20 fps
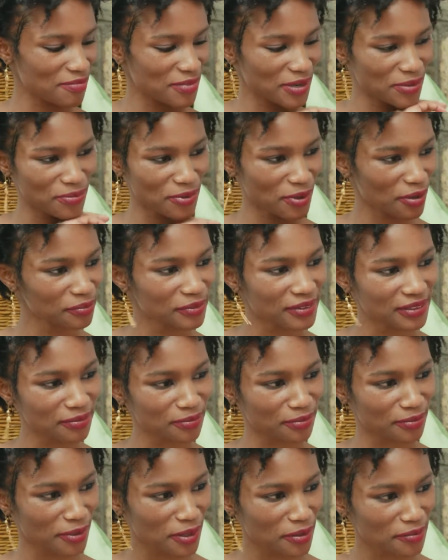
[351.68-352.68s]
My
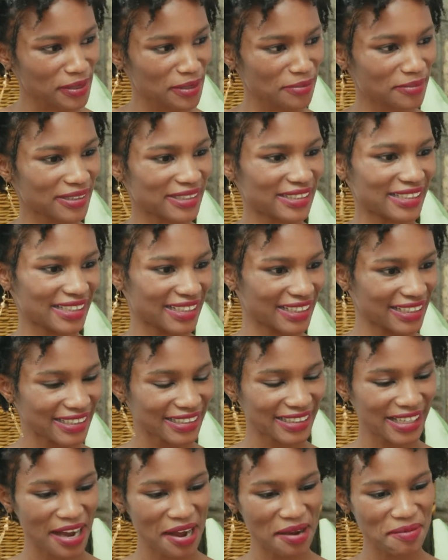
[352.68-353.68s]
problems
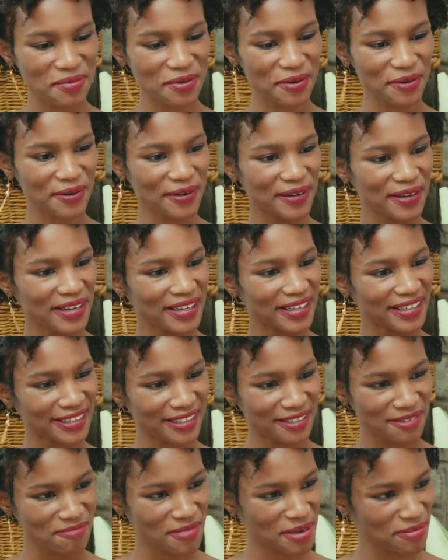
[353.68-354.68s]
zilisha hapo.
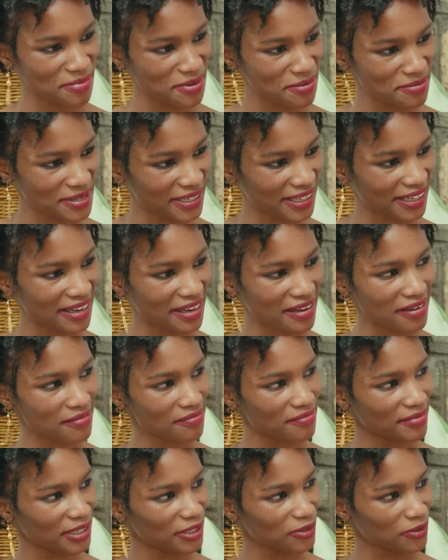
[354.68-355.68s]
So my baby
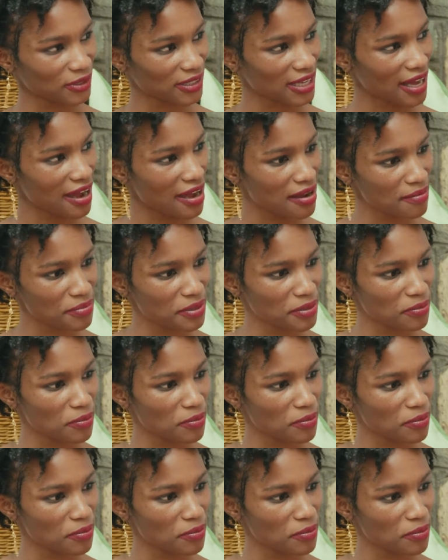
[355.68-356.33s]
came. It was a happy